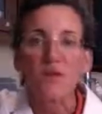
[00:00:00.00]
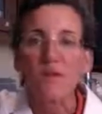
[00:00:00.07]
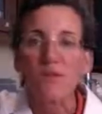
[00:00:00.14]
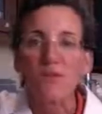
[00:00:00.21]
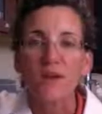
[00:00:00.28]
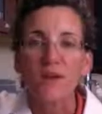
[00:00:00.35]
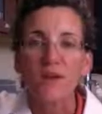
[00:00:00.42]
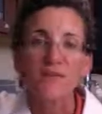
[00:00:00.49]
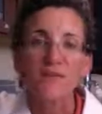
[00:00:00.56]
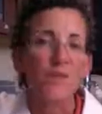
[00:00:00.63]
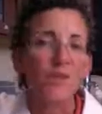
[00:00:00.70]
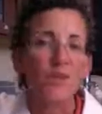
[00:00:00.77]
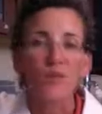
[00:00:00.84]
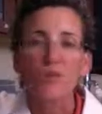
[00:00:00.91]
effective,
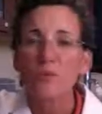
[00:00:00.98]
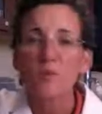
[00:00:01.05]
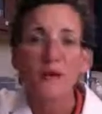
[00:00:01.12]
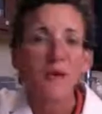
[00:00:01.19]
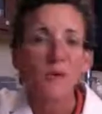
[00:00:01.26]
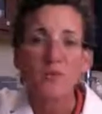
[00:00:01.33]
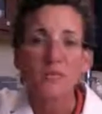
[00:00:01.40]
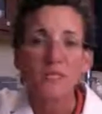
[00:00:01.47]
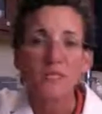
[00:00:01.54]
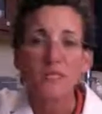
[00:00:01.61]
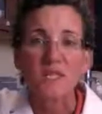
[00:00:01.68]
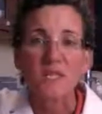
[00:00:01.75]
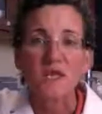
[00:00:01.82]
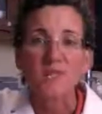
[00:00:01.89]
incredibly
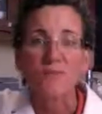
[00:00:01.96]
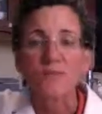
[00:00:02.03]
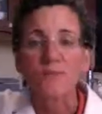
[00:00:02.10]
safe.